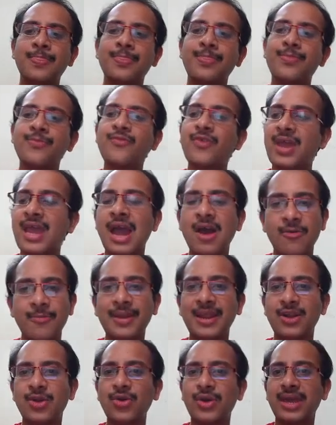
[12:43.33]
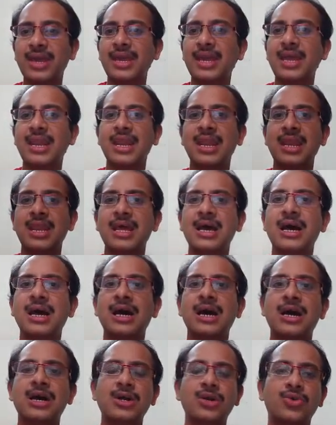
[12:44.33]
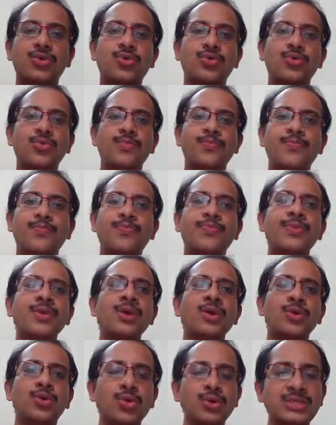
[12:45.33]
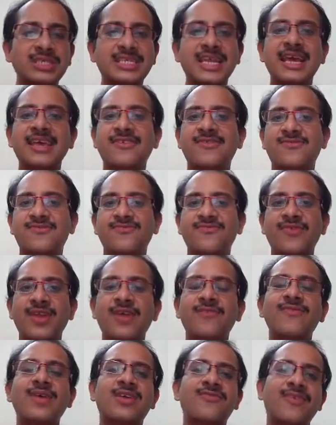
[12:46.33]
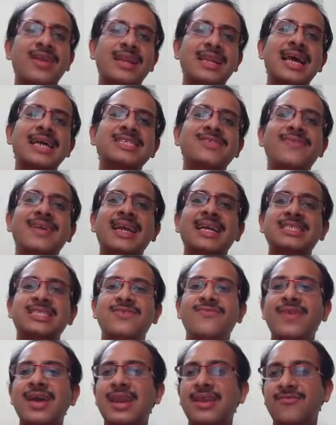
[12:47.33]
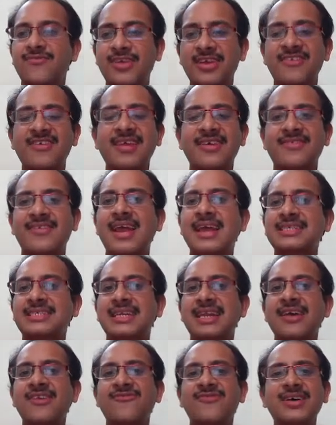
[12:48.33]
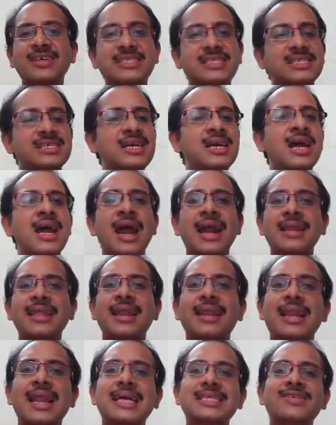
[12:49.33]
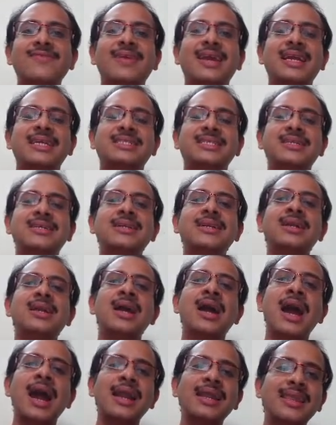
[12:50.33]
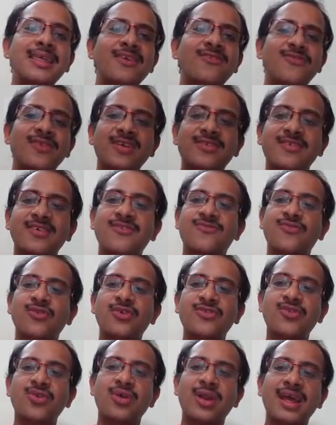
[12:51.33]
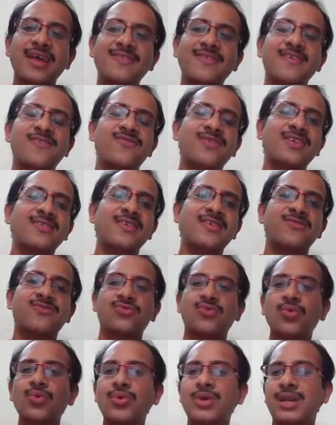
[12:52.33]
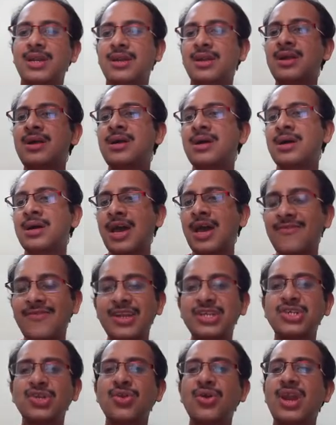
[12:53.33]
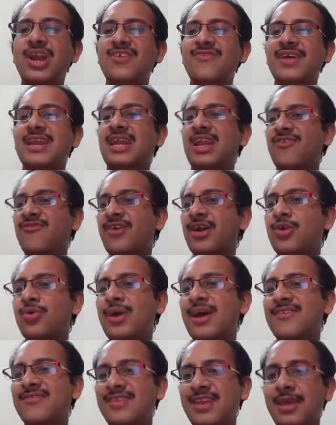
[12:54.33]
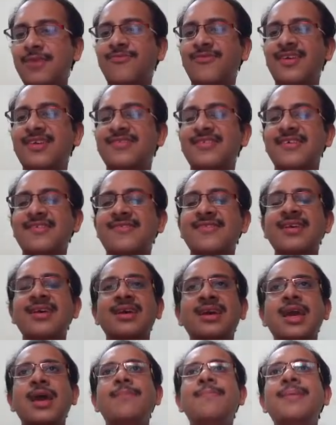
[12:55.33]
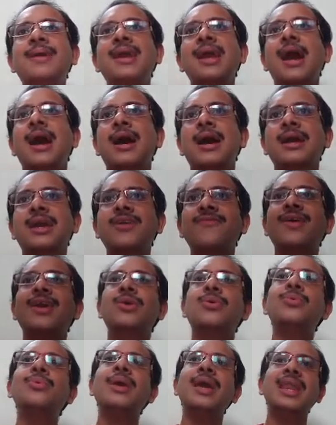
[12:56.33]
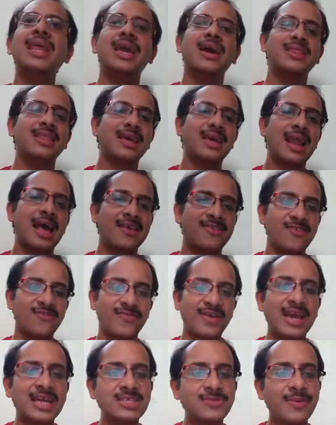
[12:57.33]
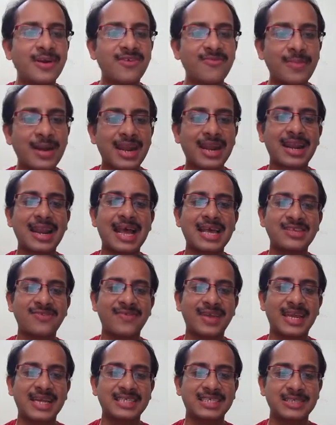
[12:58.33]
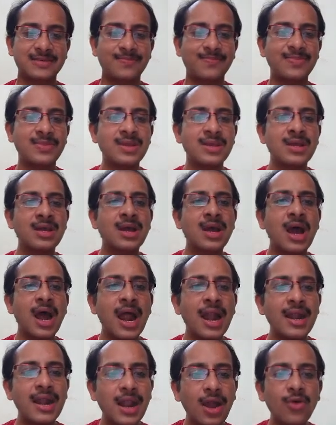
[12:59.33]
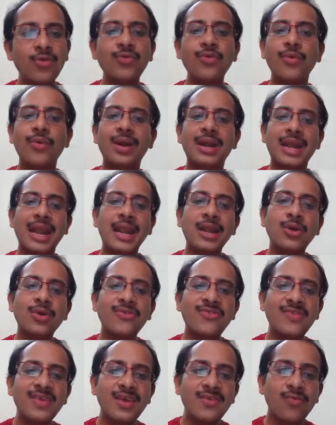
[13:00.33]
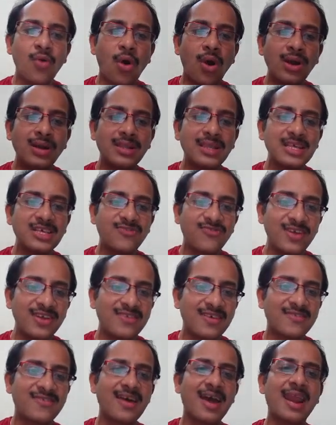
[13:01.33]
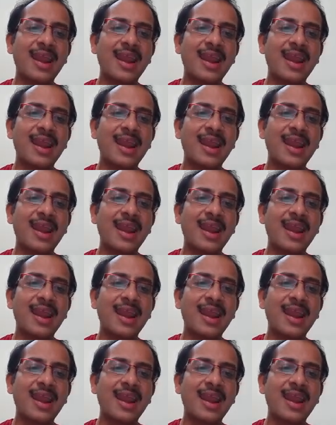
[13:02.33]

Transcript: we have been doing in two-stage framework for classification, where feature extraction does first and then classification. And these features, 4096 features through convolution neural network referred to as deep features, can be given to any other classifiers for better classification. And now we will try to see what these features are